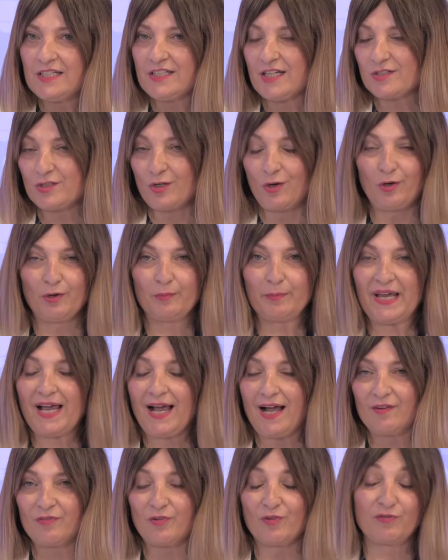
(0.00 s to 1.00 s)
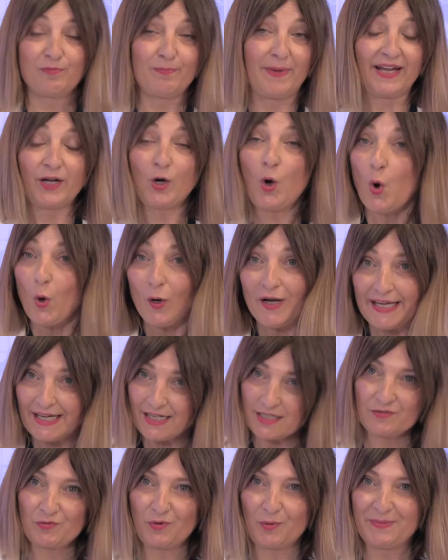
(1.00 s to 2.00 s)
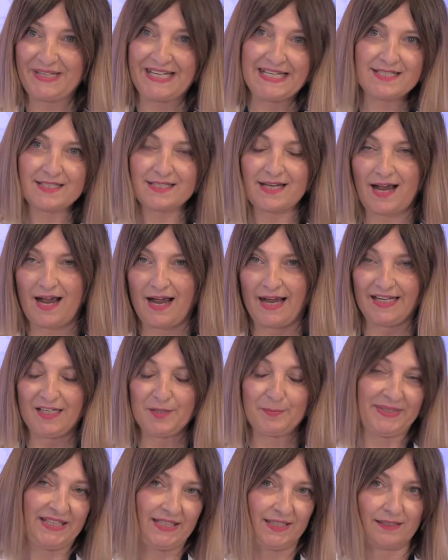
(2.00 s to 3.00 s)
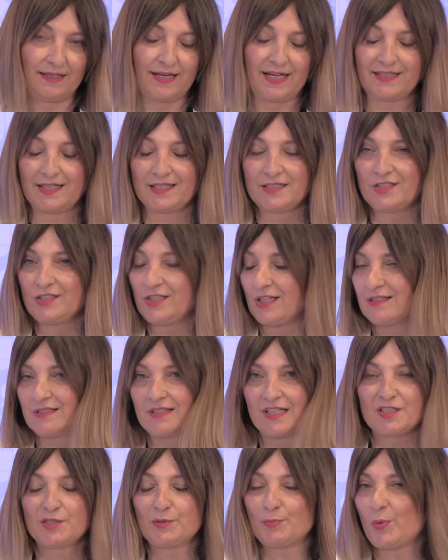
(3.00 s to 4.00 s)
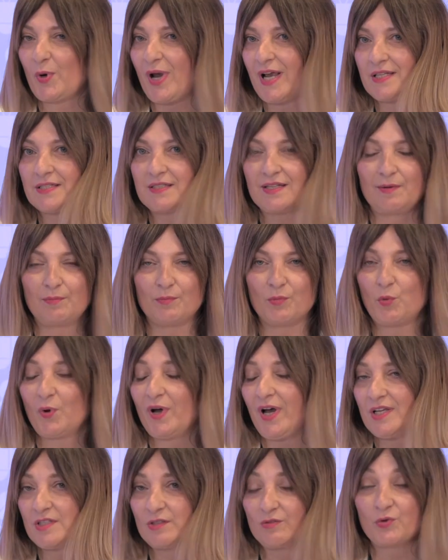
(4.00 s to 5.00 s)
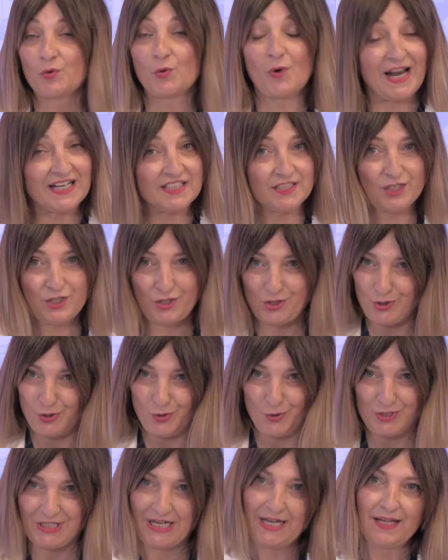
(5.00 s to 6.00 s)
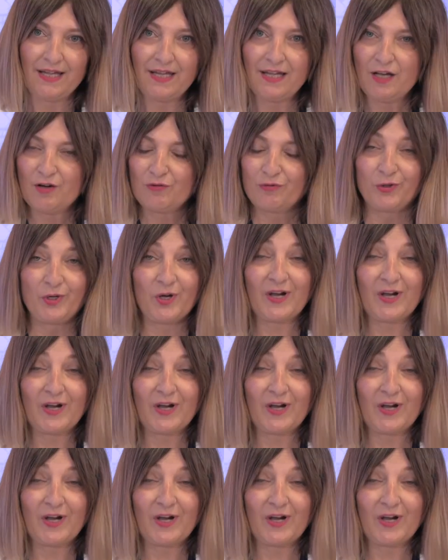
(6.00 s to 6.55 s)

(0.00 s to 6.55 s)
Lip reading: Just on behalf of my colleagues from NESA and me, let us just express some words of gratitude for your